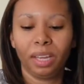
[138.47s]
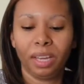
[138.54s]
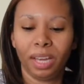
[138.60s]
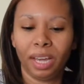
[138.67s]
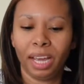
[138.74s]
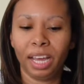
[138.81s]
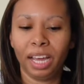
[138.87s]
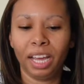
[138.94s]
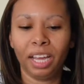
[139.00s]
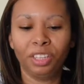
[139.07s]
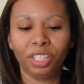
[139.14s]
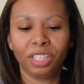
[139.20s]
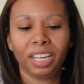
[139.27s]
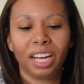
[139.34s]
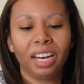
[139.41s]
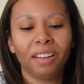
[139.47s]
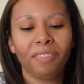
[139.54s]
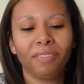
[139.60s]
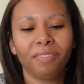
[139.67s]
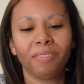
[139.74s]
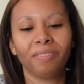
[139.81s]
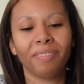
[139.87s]
and just kind
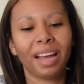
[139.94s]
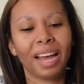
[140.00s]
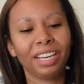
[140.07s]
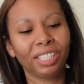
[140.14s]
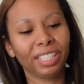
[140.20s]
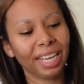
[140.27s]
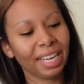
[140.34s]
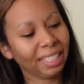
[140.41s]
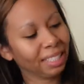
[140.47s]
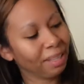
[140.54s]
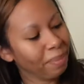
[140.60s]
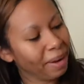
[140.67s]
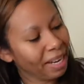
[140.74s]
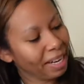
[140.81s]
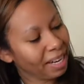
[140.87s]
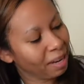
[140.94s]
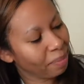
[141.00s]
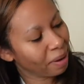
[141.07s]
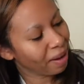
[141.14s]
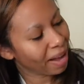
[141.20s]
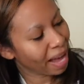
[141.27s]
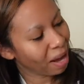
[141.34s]
of, I just estimated
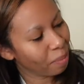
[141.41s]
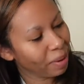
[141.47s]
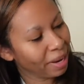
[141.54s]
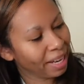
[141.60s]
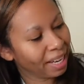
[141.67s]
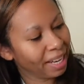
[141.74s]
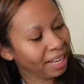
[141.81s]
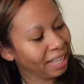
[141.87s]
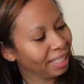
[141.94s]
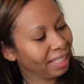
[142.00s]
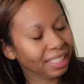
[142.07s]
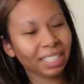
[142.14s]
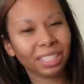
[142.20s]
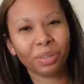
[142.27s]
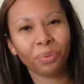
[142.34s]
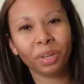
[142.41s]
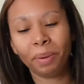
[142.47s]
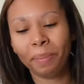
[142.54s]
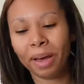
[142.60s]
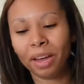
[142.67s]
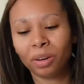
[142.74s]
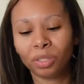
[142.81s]
about how big it is. It doesn't really
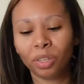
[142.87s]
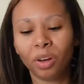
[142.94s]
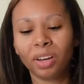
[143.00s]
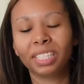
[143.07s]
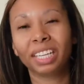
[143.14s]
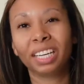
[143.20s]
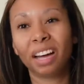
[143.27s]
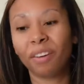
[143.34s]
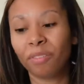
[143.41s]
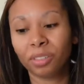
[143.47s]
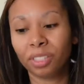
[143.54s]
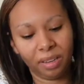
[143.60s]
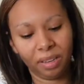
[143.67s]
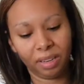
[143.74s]
matter as long as it covers.